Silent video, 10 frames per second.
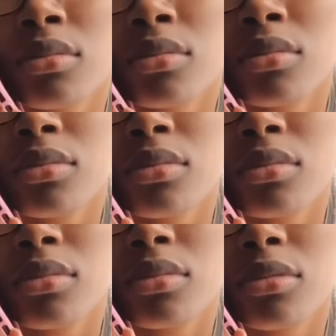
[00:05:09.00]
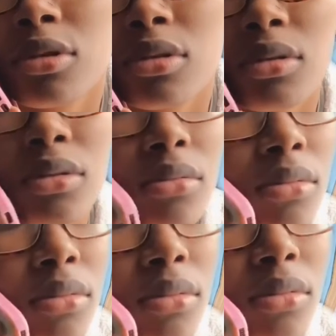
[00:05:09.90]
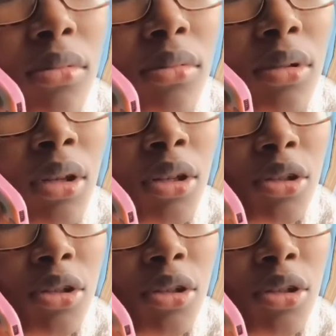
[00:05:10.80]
No one is speaking in this clip.